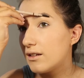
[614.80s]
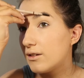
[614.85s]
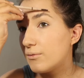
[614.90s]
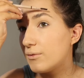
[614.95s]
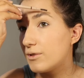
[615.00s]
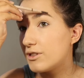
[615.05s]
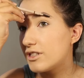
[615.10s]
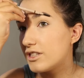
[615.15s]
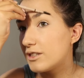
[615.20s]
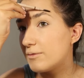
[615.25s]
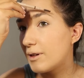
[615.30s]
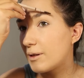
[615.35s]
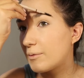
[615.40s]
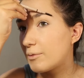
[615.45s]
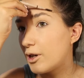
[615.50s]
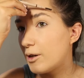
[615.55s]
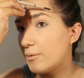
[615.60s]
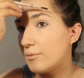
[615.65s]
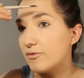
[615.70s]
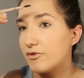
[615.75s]
which is a big
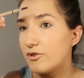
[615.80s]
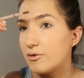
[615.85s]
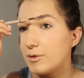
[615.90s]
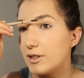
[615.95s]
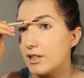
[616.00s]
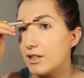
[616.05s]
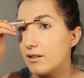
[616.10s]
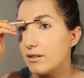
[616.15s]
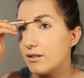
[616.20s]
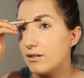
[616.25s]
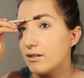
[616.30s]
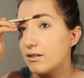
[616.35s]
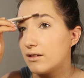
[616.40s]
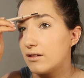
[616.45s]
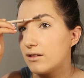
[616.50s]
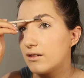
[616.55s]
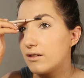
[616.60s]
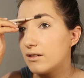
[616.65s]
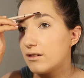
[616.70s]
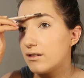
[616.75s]
problem for me
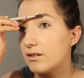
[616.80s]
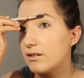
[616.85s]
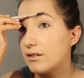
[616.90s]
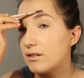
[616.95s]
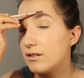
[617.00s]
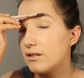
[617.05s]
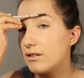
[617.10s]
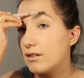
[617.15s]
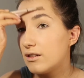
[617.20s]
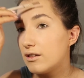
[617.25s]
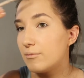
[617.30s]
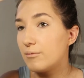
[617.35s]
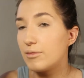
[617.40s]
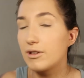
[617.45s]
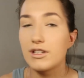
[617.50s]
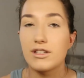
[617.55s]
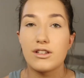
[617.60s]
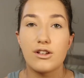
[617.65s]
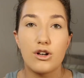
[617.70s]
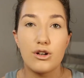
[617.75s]

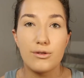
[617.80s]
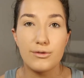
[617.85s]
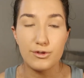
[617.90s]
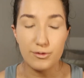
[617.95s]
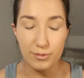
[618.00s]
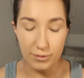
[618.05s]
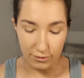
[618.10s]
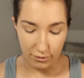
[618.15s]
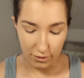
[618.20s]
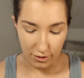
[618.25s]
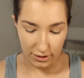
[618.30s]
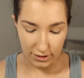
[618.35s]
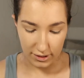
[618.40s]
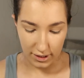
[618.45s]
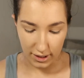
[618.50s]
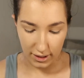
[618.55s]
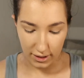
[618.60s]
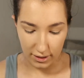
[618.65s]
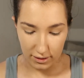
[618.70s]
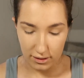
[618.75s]
because I always open the wrong
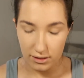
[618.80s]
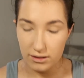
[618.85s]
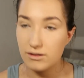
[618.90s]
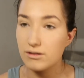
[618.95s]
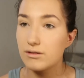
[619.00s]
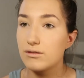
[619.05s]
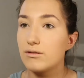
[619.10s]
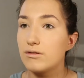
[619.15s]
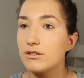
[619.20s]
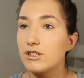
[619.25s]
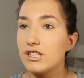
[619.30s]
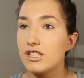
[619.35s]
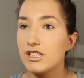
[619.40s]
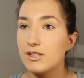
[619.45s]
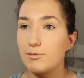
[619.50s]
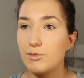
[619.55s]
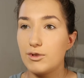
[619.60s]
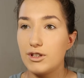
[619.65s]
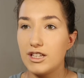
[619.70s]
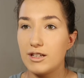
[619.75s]
side. So I'll
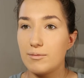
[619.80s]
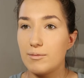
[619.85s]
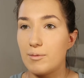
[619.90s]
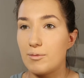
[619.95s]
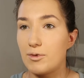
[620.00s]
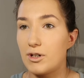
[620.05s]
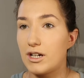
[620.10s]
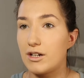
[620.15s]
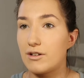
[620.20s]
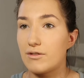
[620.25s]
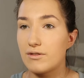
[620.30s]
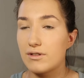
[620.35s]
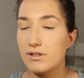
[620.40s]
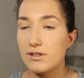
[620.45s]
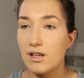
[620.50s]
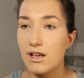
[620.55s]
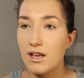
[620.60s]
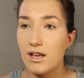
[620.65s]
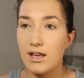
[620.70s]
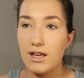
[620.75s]
just spoolie up my brows.
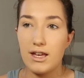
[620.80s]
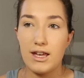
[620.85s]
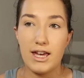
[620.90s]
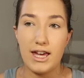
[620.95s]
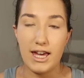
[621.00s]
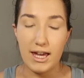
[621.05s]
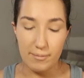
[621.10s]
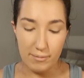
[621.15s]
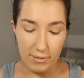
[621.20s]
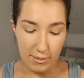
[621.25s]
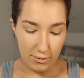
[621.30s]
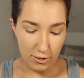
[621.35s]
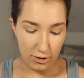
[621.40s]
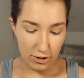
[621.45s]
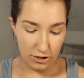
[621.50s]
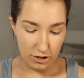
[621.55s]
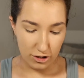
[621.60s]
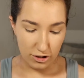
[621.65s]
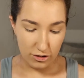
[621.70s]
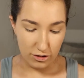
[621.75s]
I'm not
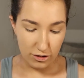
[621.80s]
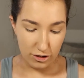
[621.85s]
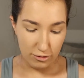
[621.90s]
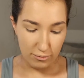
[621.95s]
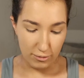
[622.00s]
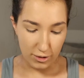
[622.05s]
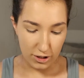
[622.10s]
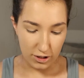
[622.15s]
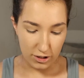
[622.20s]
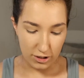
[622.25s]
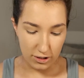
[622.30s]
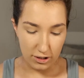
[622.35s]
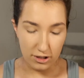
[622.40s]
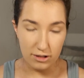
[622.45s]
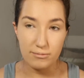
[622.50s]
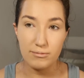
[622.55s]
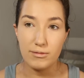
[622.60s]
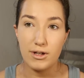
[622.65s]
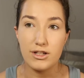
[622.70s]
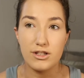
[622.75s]
going to do too much to
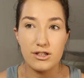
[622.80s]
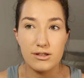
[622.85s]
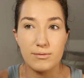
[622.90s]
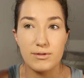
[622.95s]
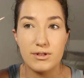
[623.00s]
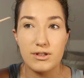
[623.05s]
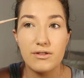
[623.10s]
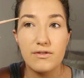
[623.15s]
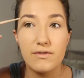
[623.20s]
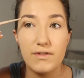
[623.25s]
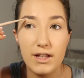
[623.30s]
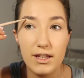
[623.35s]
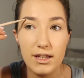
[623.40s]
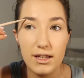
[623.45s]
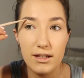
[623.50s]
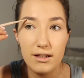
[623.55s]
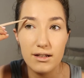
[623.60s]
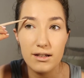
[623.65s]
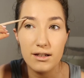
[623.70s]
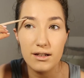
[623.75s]
them, I just want to fill
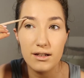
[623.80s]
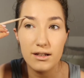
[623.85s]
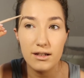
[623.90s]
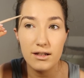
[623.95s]
in.